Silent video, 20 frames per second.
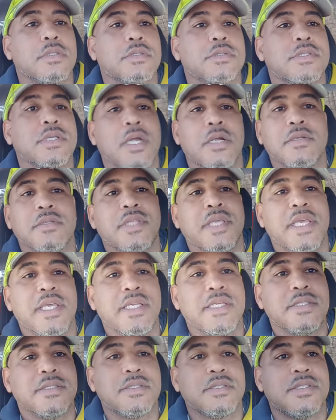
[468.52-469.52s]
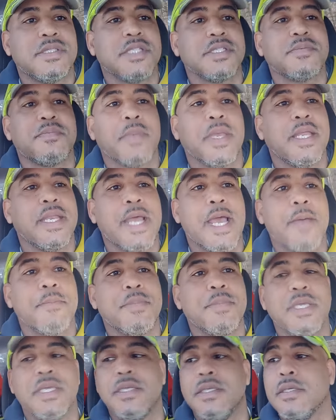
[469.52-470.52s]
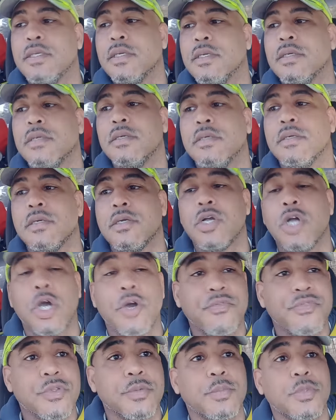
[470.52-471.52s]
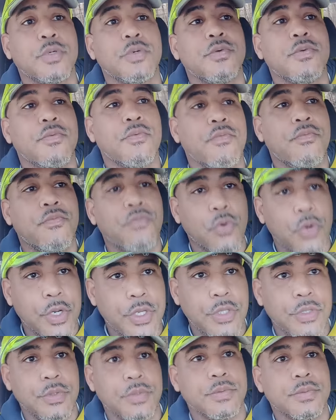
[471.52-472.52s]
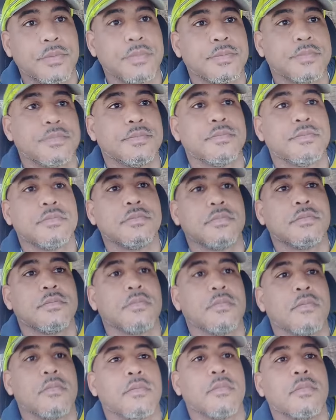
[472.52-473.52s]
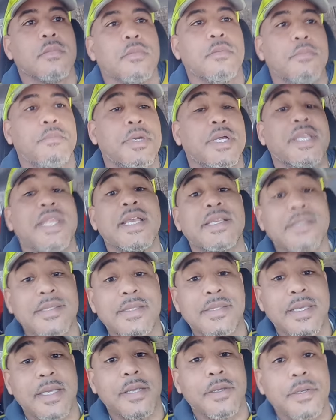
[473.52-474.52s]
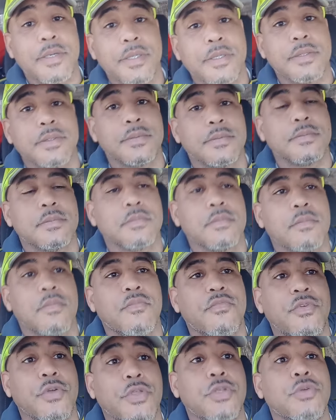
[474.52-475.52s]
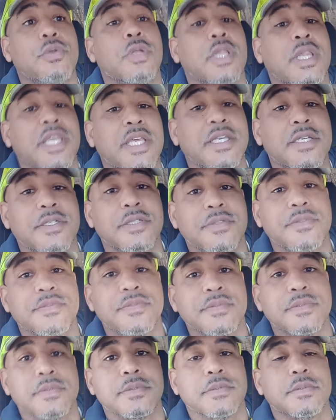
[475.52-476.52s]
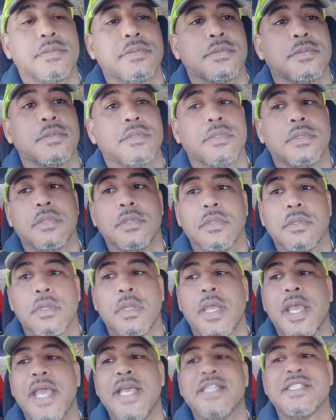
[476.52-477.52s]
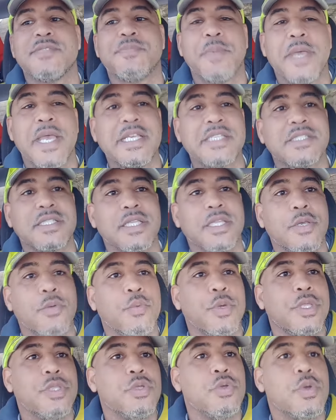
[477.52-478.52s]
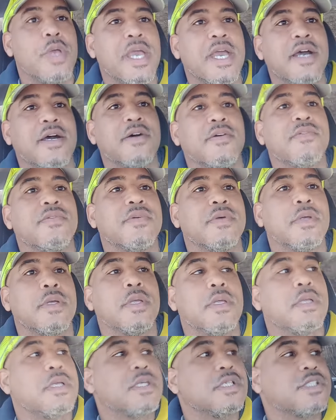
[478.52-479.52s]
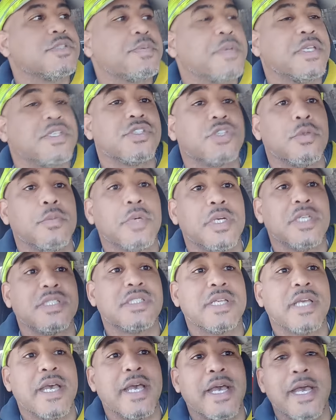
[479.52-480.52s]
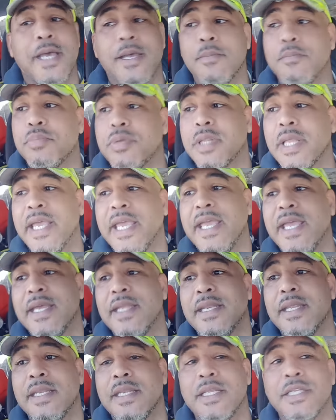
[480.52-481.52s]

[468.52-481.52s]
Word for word: Certain things just may not be comfortable for you, but necessary for you to live. Especially when you have spent so much time playing and